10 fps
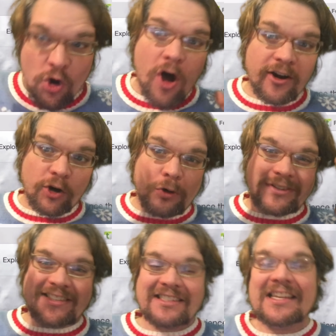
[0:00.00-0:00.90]
nautical
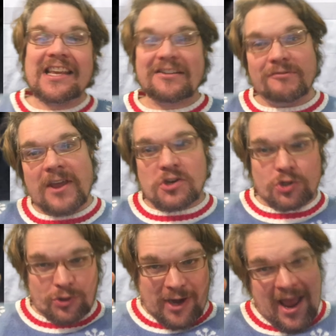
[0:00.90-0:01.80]
sea
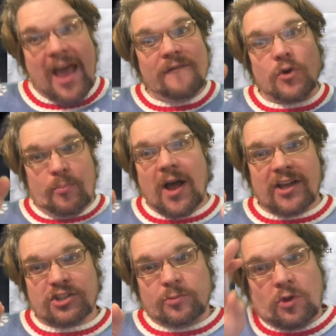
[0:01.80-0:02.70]
adventure ever
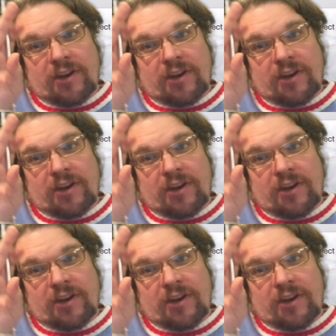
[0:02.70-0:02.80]
possible.